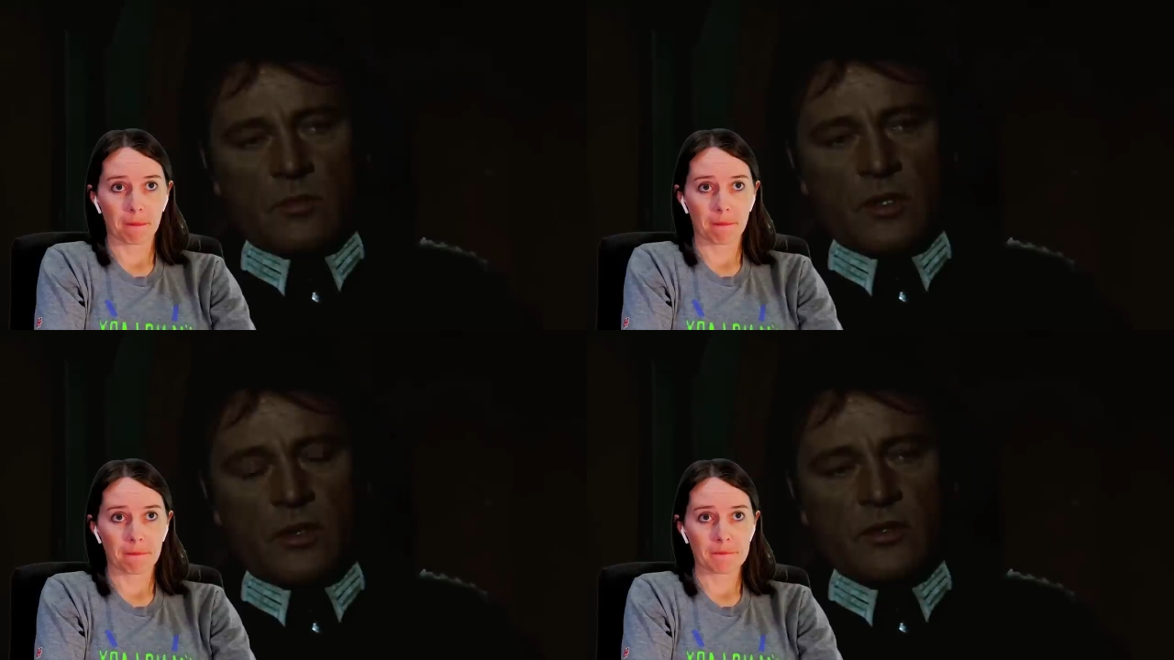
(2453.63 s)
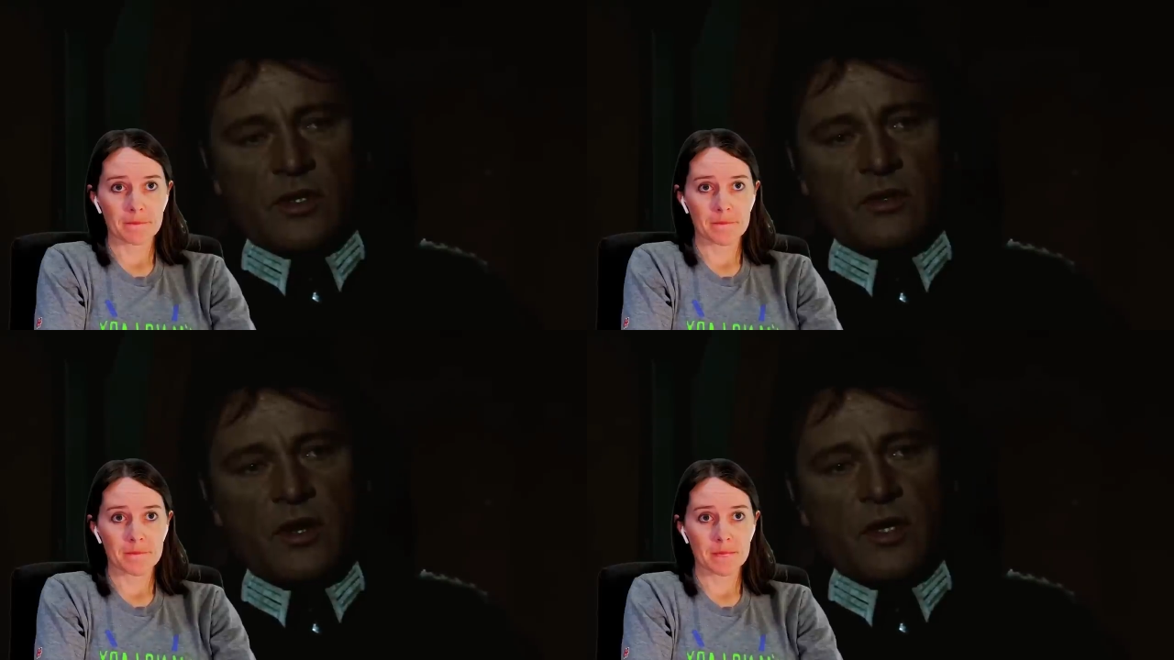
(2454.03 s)
Speaker 1: But not
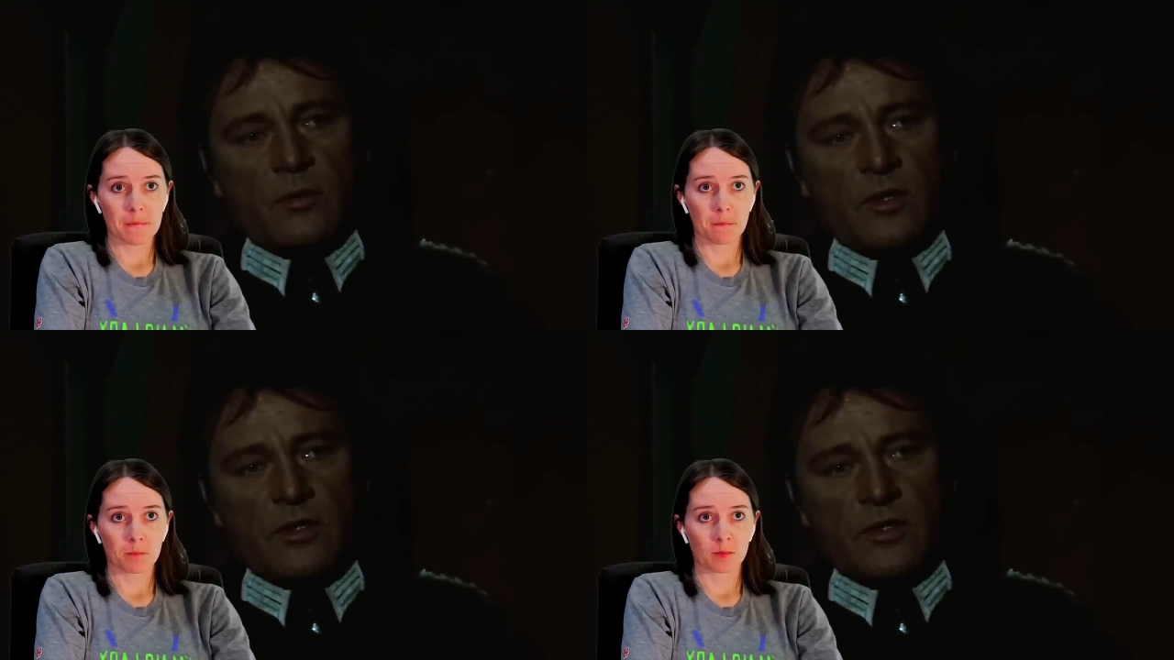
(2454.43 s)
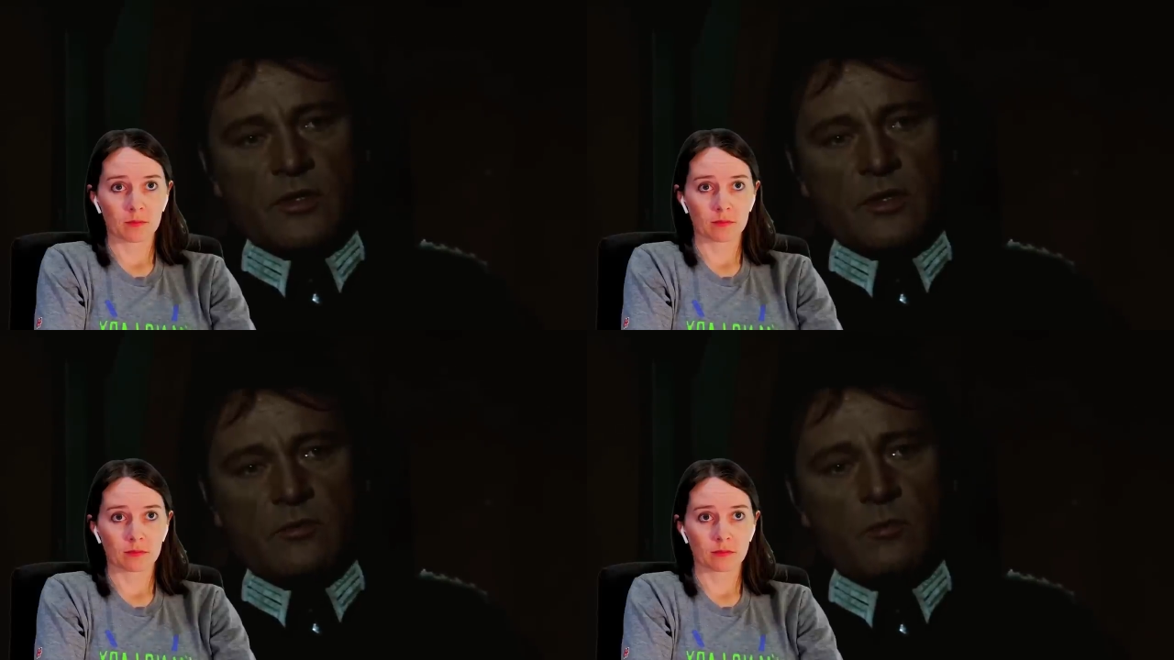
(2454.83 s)
as incredible
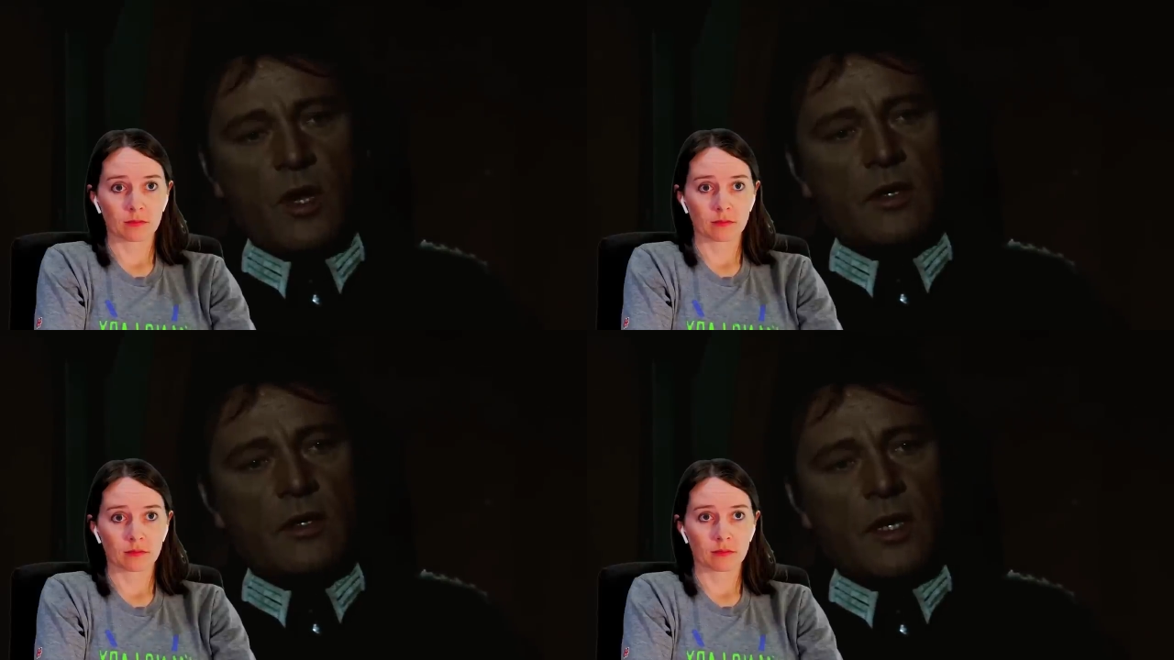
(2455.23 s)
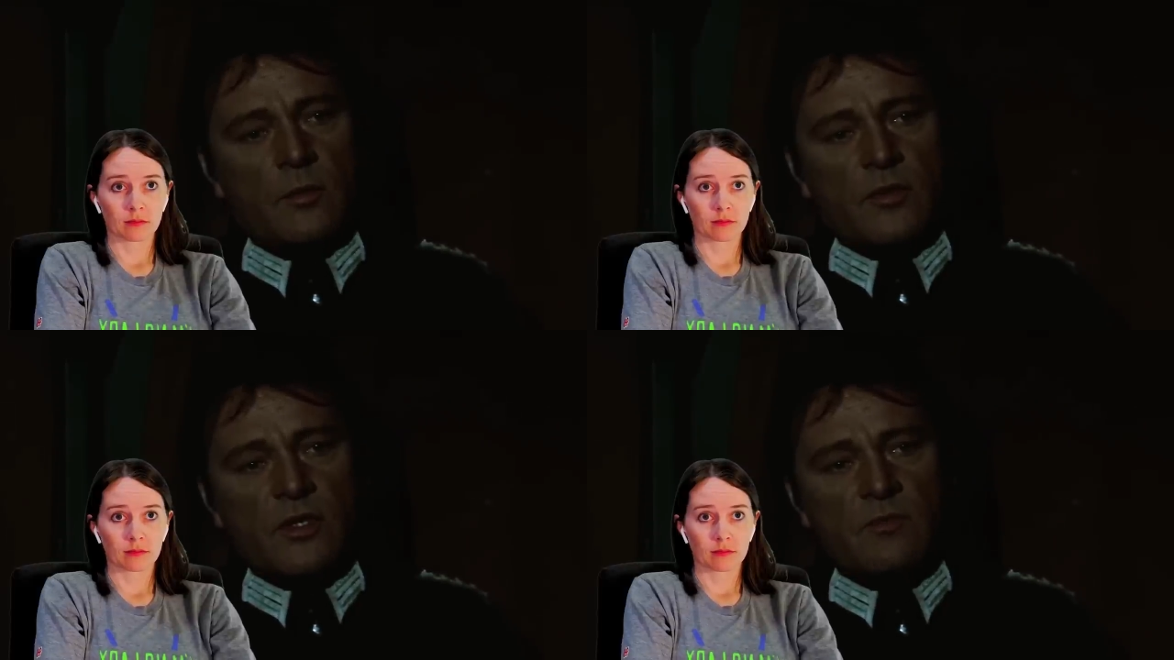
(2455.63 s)
as the one
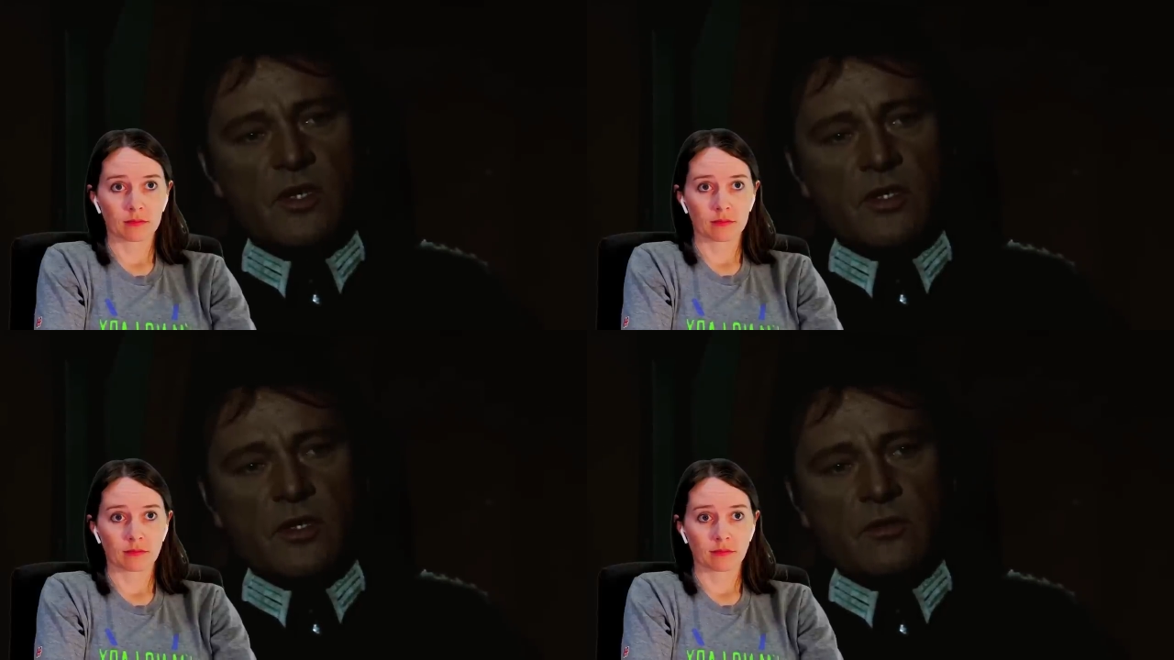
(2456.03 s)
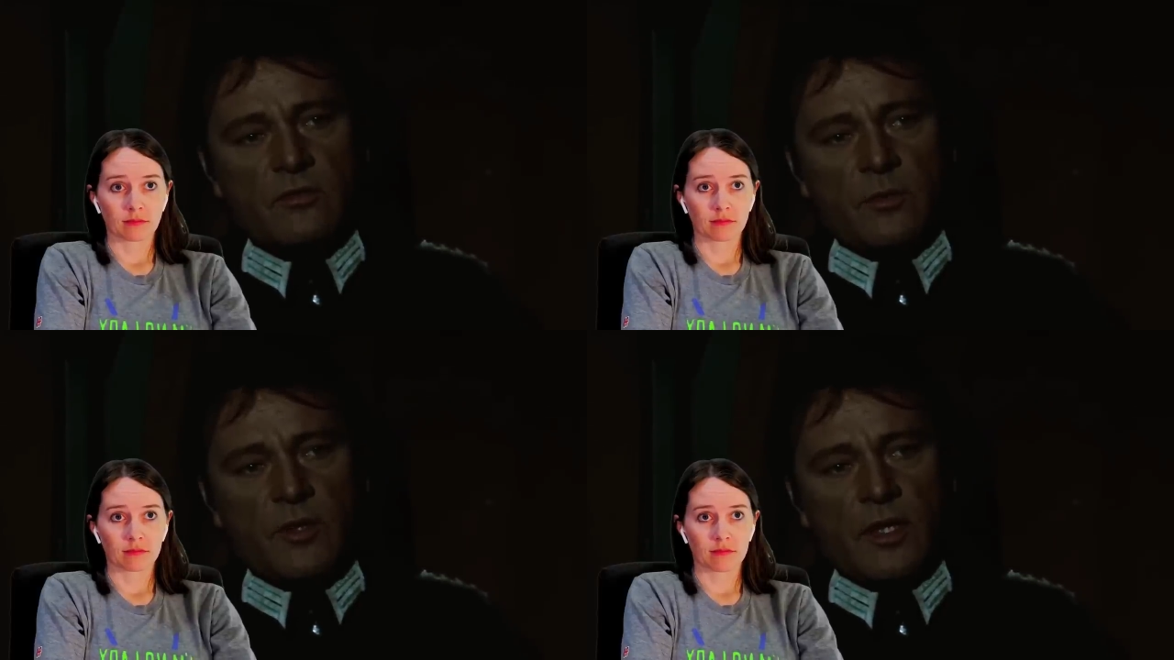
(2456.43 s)
name that's
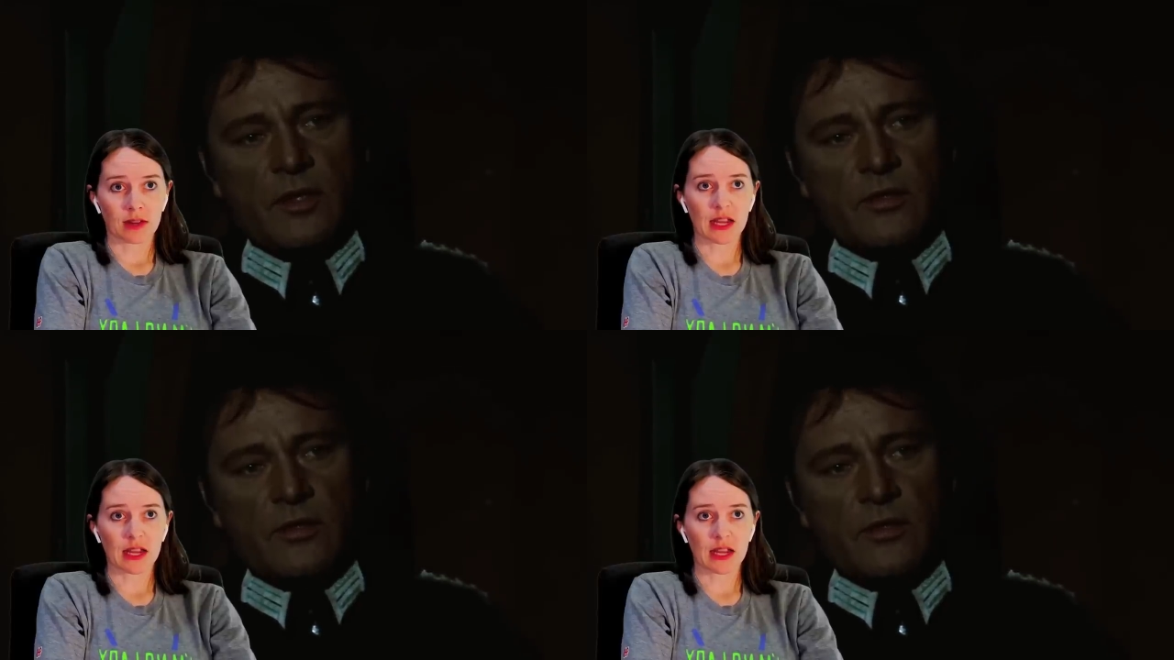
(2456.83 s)
missing from that